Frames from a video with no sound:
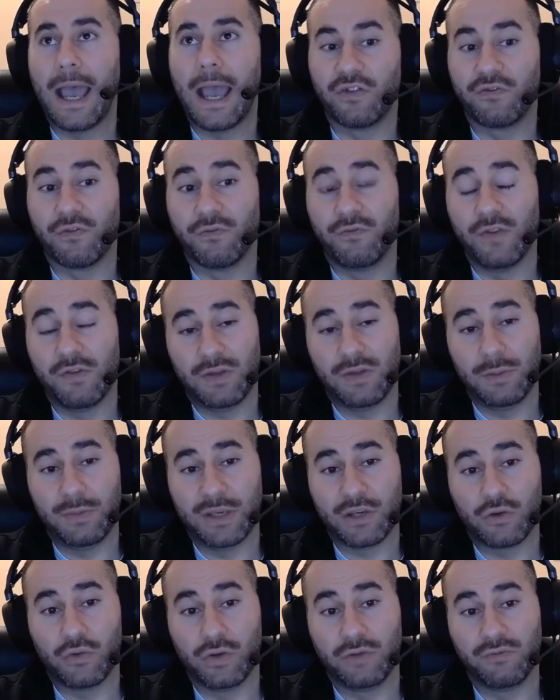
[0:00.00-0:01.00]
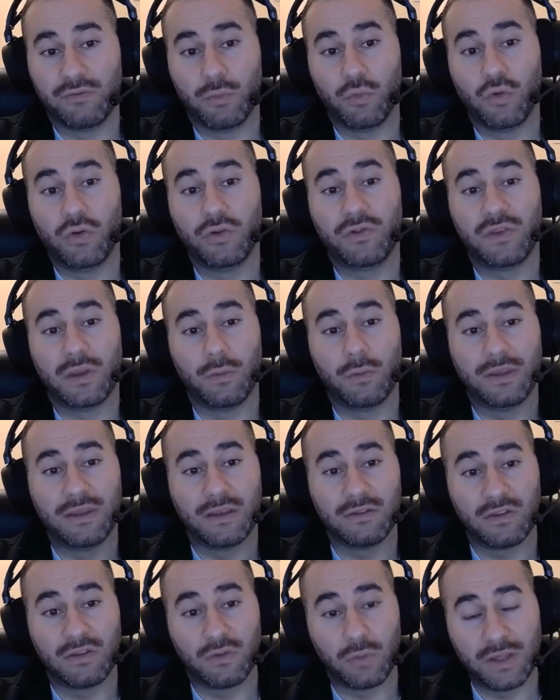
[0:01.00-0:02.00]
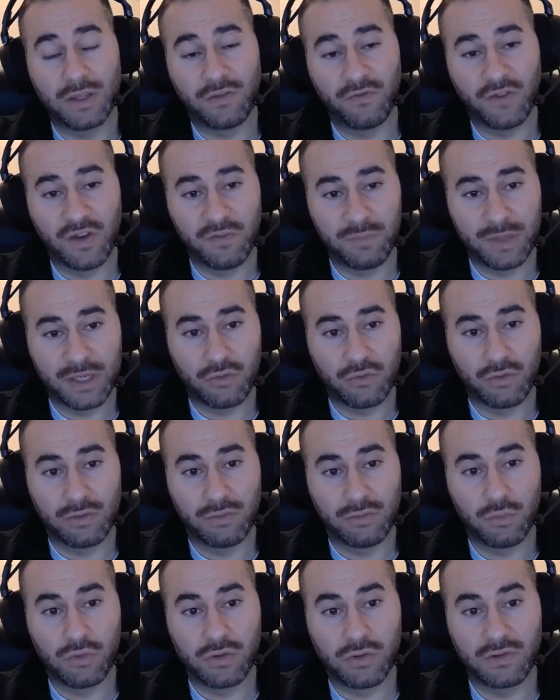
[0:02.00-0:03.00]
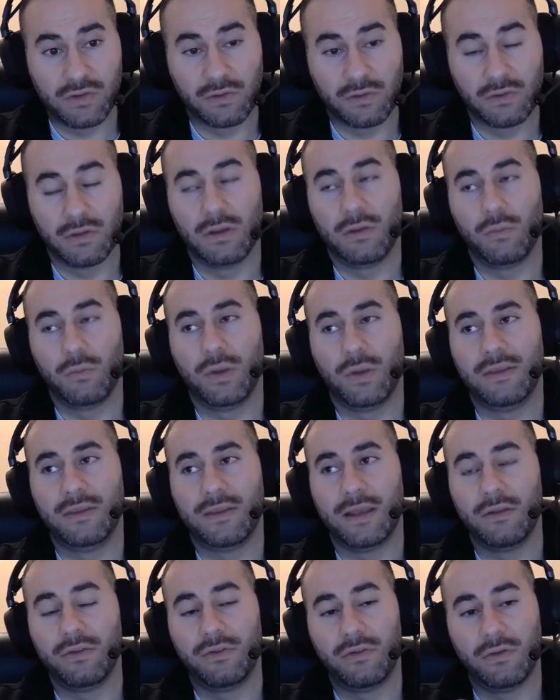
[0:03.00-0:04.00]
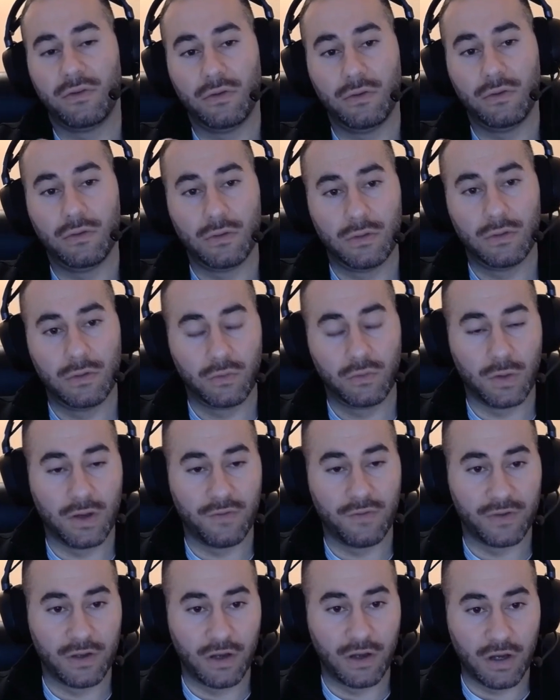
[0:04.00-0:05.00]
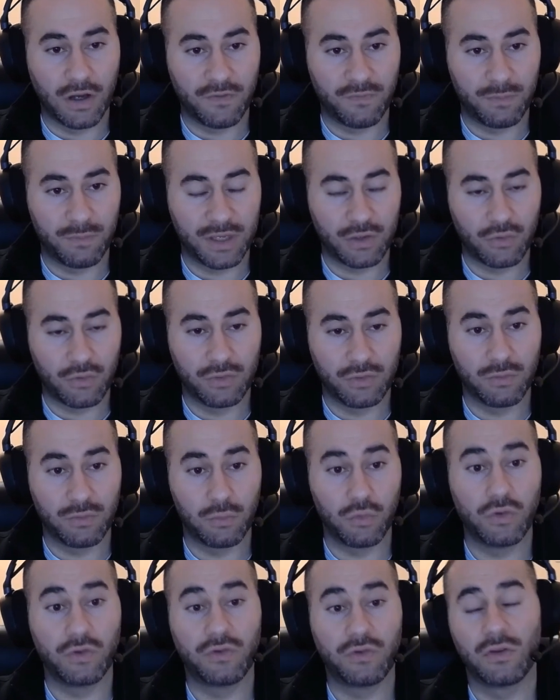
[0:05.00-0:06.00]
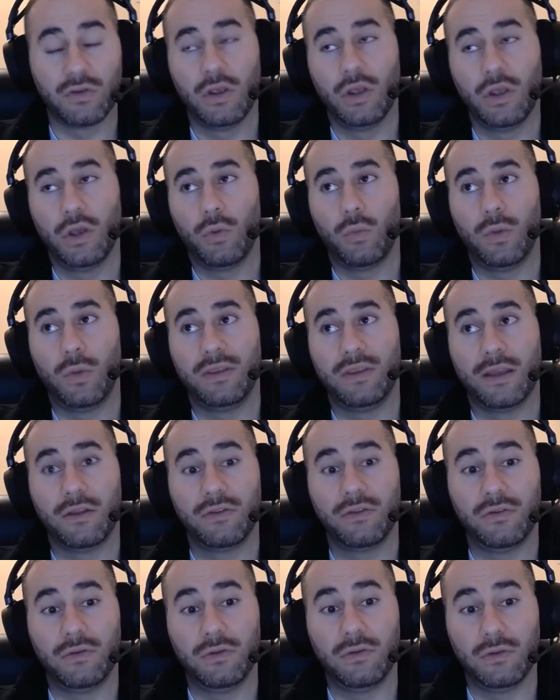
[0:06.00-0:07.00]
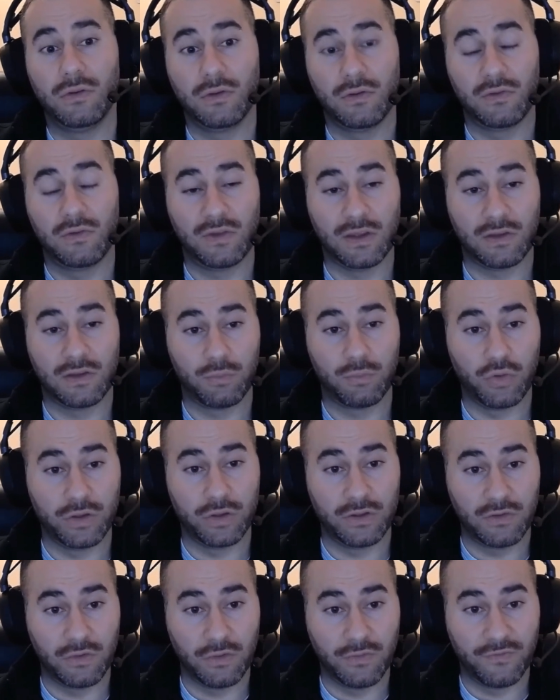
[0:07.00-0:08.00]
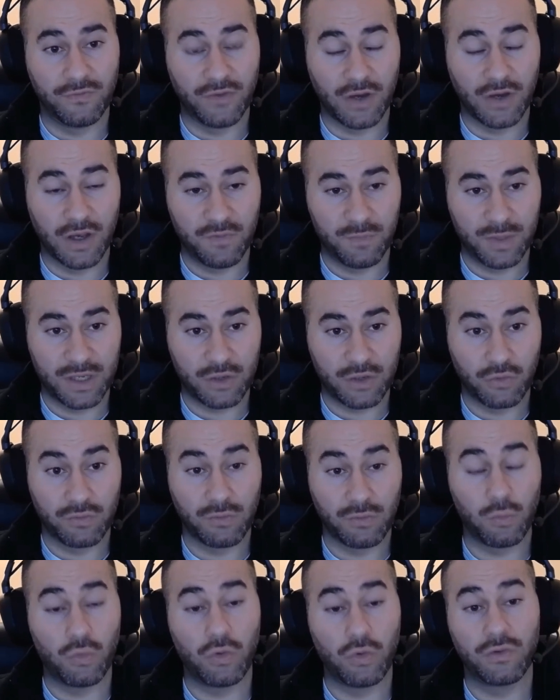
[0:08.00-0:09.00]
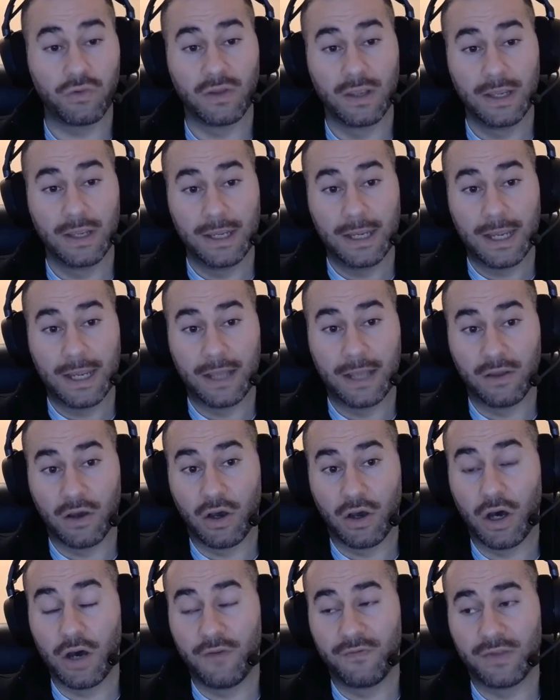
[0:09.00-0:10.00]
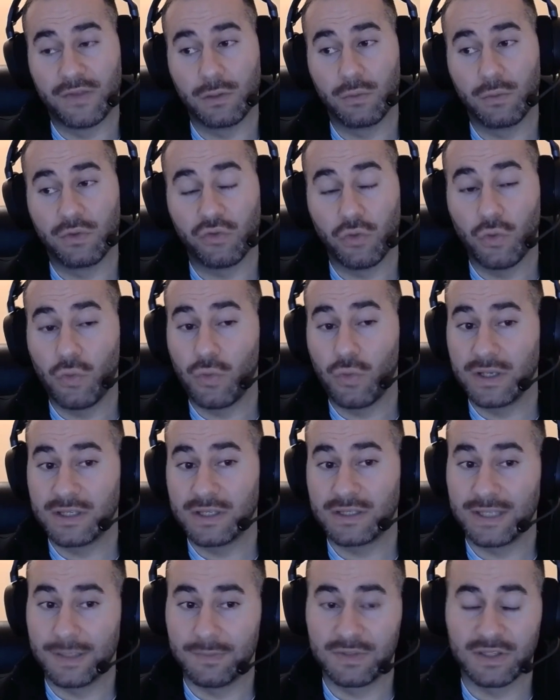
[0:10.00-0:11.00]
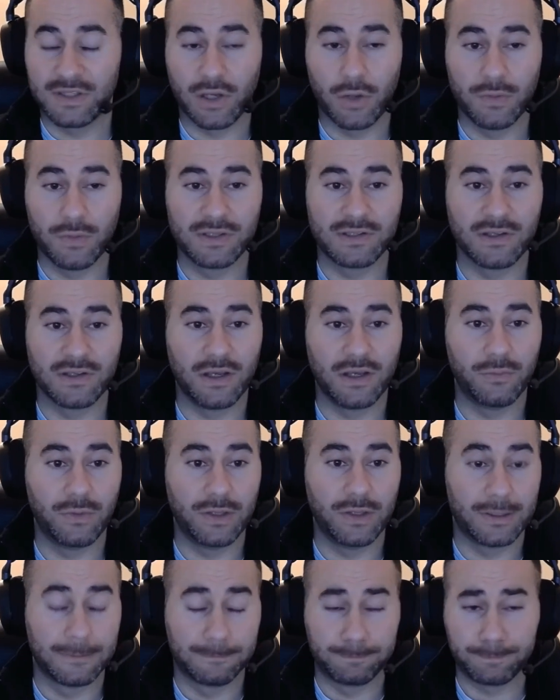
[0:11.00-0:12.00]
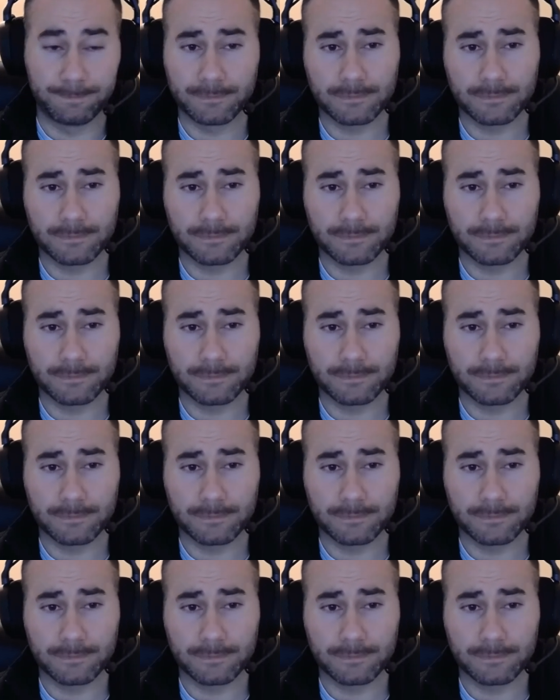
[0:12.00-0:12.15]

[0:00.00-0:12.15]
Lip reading: So from 50 Bitcoin rewards, it went down to 25 Bitcoin rewards, went down to 12.5 Bitcoin rewards, went down to 6.25 Bitcoin rewards. And the halving, which always seems to coincide with